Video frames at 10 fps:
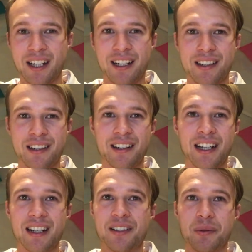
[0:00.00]
And
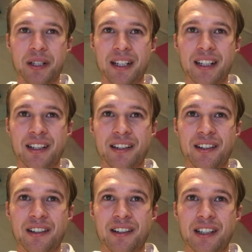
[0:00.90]
it is what it is,
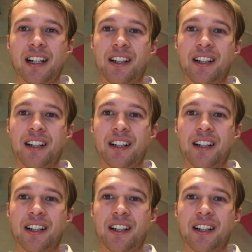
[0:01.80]
you know?